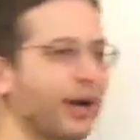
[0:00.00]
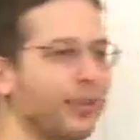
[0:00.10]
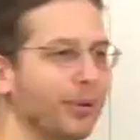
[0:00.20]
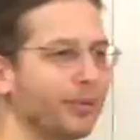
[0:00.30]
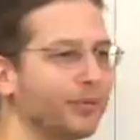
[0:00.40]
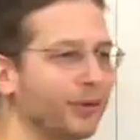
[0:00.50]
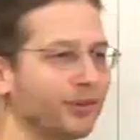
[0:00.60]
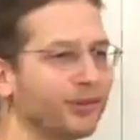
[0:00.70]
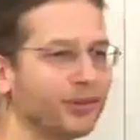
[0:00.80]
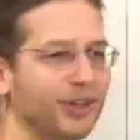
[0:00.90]
problem.
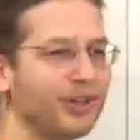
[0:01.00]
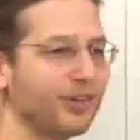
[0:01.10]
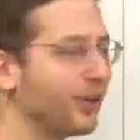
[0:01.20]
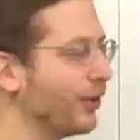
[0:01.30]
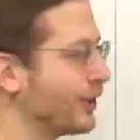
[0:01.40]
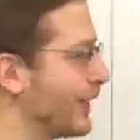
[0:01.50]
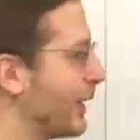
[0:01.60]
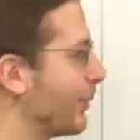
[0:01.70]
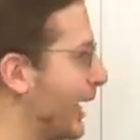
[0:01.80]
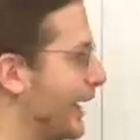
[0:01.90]
Versions are changing all the
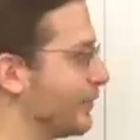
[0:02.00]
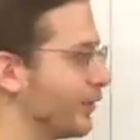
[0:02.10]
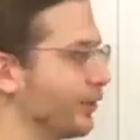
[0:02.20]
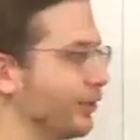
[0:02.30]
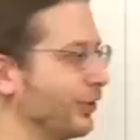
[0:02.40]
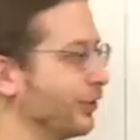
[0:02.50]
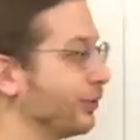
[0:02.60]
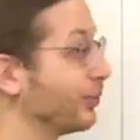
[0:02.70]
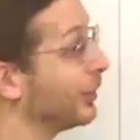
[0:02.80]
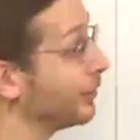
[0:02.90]
time. We're adding versions.
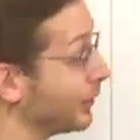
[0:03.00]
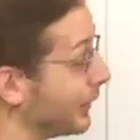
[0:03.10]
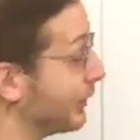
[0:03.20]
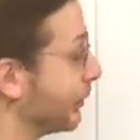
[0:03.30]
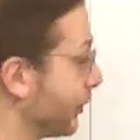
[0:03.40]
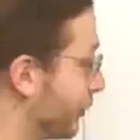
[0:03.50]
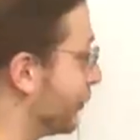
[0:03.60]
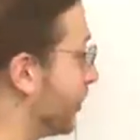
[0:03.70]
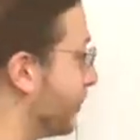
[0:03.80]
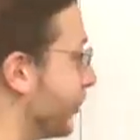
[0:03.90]
We're never deleting
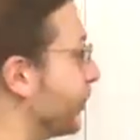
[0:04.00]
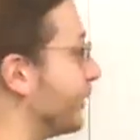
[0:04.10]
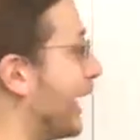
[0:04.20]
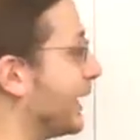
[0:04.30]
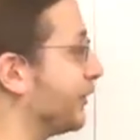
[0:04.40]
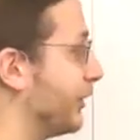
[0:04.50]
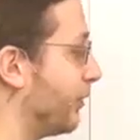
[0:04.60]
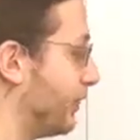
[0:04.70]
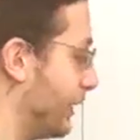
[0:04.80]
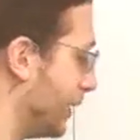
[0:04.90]
versions, but we're always adding
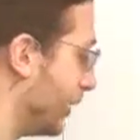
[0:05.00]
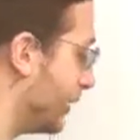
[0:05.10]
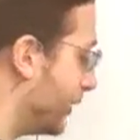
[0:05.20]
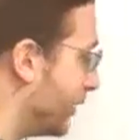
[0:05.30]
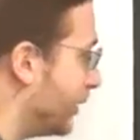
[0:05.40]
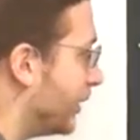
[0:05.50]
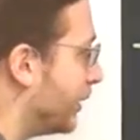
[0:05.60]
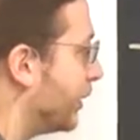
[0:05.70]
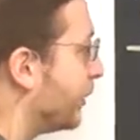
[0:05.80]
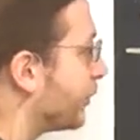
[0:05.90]
stuff to here.
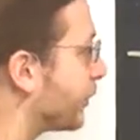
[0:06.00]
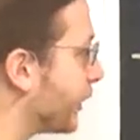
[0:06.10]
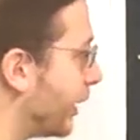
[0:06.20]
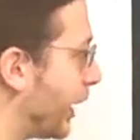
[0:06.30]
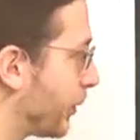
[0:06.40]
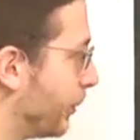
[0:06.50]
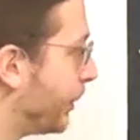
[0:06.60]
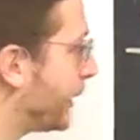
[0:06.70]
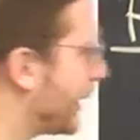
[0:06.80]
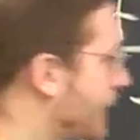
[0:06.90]
It's a little awkward, but the